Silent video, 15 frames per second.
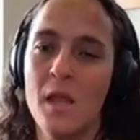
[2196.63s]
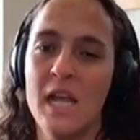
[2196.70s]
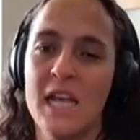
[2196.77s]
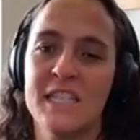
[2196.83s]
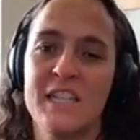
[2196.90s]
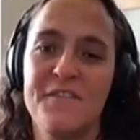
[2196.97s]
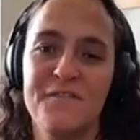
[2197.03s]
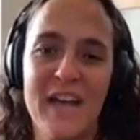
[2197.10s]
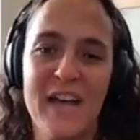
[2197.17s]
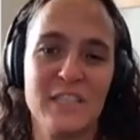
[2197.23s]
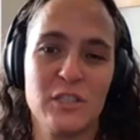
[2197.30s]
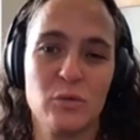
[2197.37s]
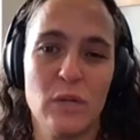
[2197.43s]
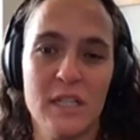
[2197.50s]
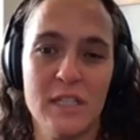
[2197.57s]
Is he
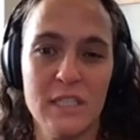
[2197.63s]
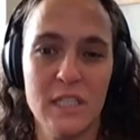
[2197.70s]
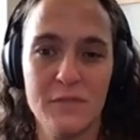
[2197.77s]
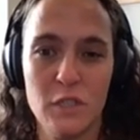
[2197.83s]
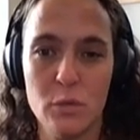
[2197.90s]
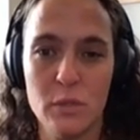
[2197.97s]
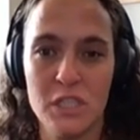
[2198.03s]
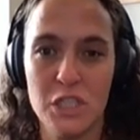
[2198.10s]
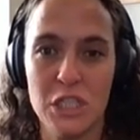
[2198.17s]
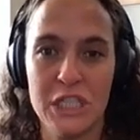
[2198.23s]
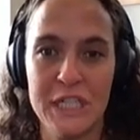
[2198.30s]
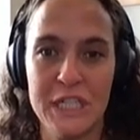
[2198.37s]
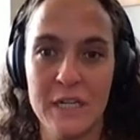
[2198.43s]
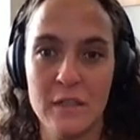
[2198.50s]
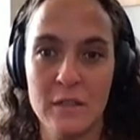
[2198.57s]
fast relative to a
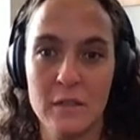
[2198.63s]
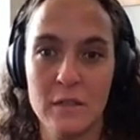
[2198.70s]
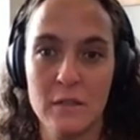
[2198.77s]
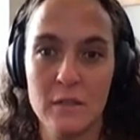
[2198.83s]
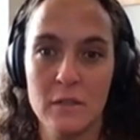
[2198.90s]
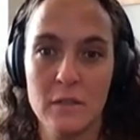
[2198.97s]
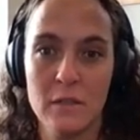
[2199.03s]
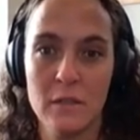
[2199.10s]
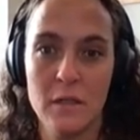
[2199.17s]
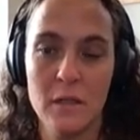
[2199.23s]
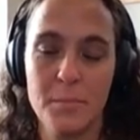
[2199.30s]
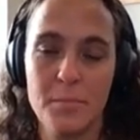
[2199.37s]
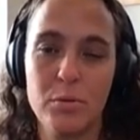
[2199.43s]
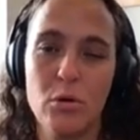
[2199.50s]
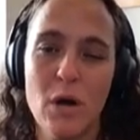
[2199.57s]
cheetah?
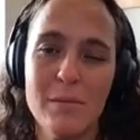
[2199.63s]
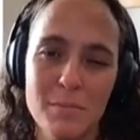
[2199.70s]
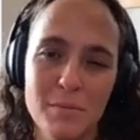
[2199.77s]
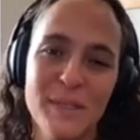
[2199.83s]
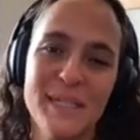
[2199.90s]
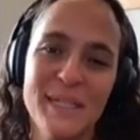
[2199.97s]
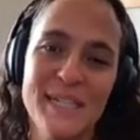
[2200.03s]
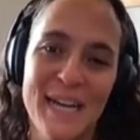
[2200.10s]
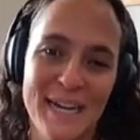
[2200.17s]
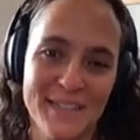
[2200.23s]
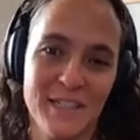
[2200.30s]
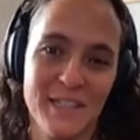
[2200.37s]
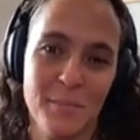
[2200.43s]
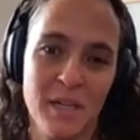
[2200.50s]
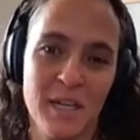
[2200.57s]
Probably not.
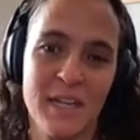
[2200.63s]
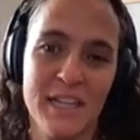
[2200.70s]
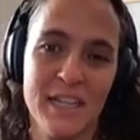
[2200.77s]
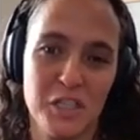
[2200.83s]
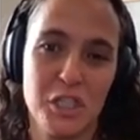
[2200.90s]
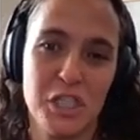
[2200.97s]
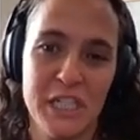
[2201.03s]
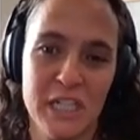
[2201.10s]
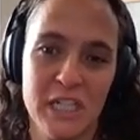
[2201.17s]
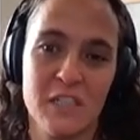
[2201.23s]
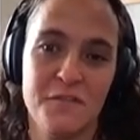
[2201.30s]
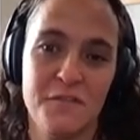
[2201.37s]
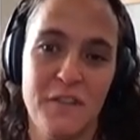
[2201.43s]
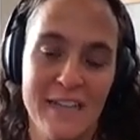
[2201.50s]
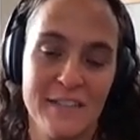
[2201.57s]
I'm going to guess a cheetah
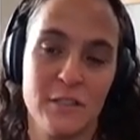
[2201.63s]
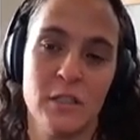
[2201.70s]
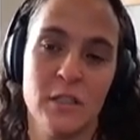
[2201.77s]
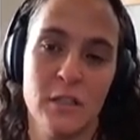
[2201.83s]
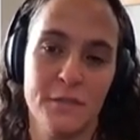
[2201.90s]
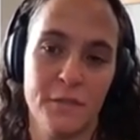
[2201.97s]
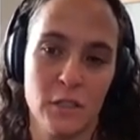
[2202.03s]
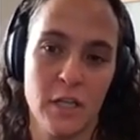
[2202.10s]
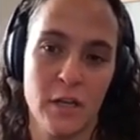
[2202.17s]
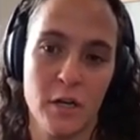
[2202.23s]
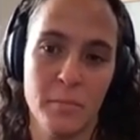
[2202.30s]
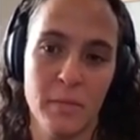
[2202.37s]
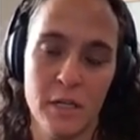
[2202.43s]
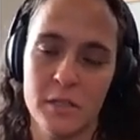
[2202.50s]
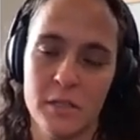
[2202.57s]
is faster in the first one
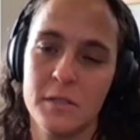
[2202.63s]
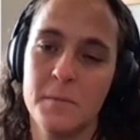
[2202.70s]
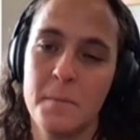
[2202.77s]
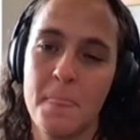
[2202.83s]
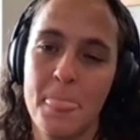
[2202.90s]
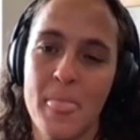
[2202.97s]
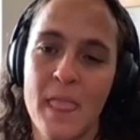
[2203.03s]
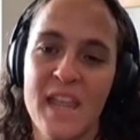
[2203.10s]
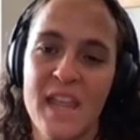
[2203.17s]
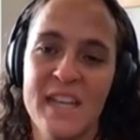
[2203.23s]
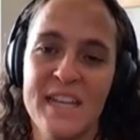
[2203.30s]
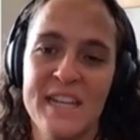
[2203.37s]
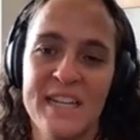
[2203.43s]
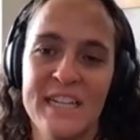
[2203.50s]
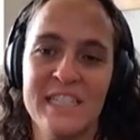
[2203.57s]
hundred meters.
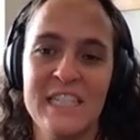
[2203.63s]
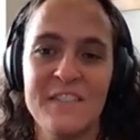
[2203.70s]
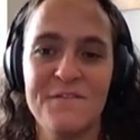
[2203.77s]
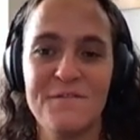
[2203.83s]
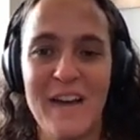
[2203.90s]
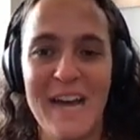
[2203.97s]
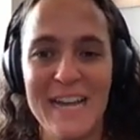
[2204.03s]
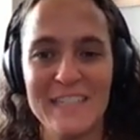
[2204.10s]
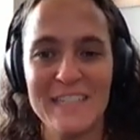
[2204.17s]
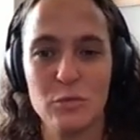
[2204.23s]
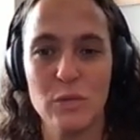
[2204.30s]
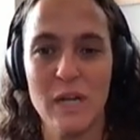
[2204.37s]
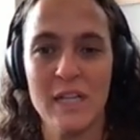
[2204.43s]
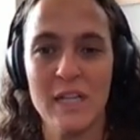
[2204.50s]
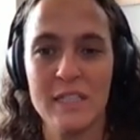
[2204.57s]
Is he fast
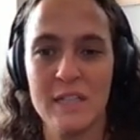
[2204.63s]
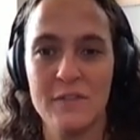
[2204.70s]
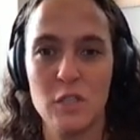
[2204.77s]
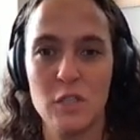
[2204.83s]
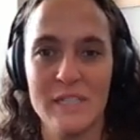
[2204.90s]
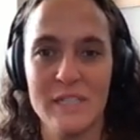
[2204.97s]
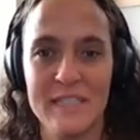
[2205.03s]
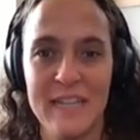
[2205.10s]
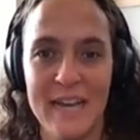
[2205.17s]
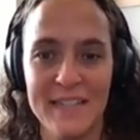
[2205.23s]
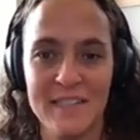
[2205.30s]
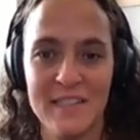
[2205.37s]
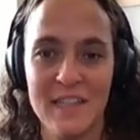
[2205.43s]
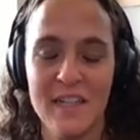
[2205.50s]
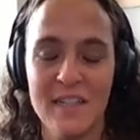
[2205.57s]
relative to a
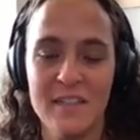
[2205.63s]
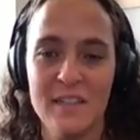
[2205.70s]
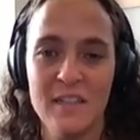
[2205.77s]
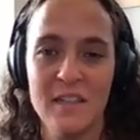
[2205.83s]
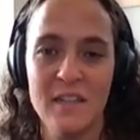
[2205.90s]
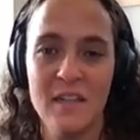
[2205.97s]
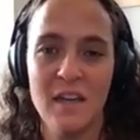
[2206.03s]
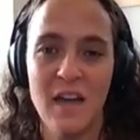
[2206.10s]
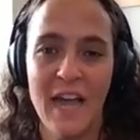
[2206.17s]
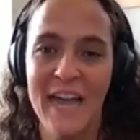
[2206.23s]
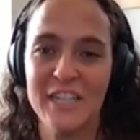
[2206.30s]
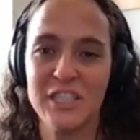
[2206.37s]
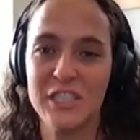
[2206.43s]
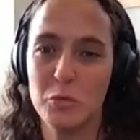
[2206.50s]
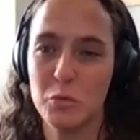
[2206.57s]
Tesla? I
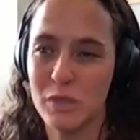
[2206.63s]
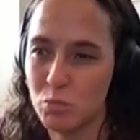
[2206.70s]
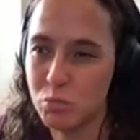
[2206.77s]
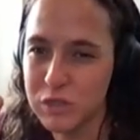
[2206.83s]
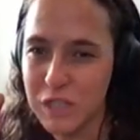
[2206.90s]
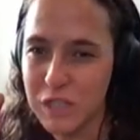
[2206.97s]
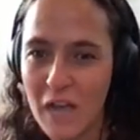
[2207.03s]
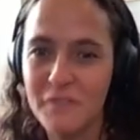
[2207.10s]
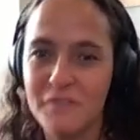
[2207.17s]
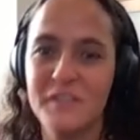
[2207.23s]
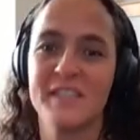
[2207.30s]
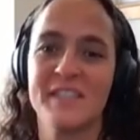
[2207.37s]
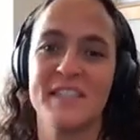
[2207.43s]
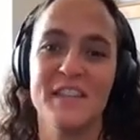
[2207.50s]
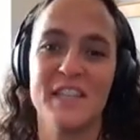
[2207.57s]
actually would love
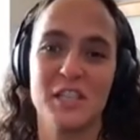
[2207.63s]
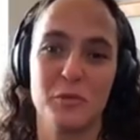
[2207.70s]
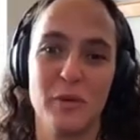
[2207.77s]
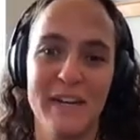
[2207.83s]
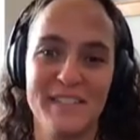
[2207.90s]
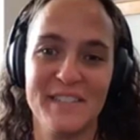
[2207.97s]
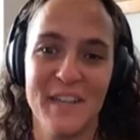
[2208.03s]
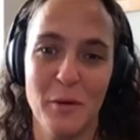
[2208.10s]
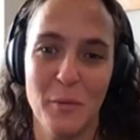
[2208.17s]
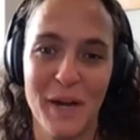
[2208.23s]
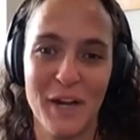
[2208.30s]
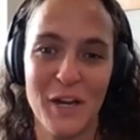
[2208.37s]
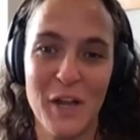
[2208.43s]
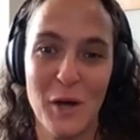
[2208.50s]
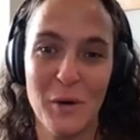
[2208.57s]
to see this race. I
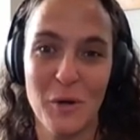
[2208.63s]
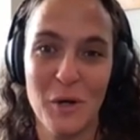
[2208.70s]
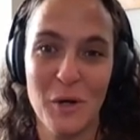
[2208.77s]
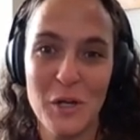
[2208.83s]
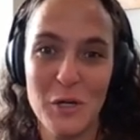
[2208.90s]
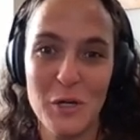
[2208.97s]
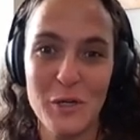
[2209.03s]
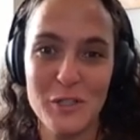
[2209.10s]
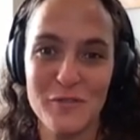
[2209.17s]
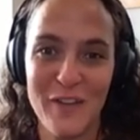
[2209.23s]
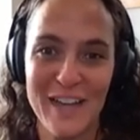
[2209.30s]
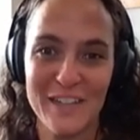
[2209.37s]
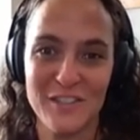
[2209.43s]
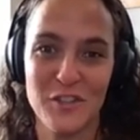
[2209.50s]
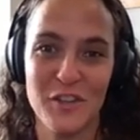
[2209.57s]
want to know who's
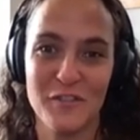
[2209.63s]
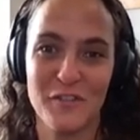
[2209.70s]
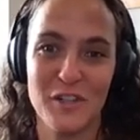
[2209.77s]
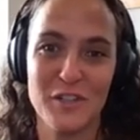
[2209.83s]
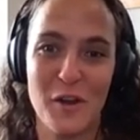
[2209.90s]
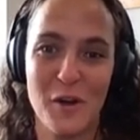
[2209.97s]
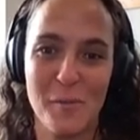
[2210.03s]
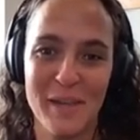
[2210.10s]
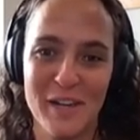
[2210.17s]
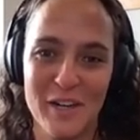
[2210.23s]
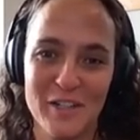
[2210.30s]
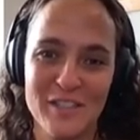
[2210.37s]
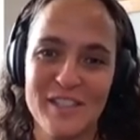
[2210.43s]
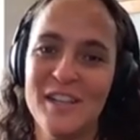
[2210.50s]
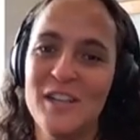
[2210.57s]
faster in the first one hundred
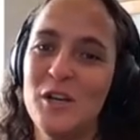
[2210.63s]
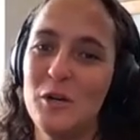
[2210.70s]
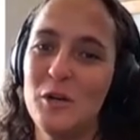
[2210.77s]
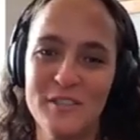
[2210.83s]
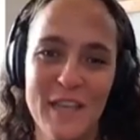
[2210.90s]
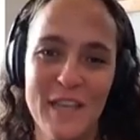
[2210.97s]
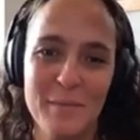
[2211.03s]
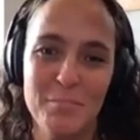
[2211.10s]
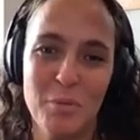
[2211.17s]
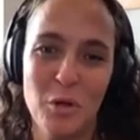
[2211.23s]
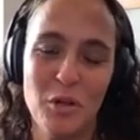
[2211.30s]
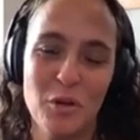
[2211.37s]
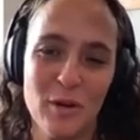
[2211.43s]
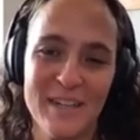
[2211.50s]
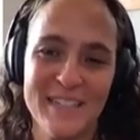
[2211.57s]
meters, Usain
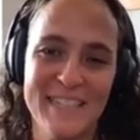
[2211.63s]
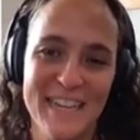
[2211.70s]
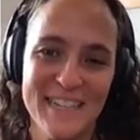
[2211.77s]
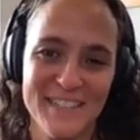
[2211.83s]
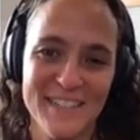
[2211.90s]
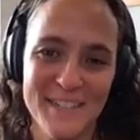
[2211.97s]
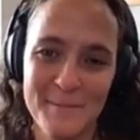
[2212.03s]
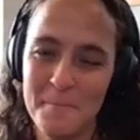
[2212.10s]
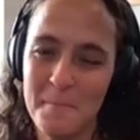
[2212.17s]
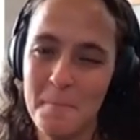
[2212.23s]
Bolt or a Tesla.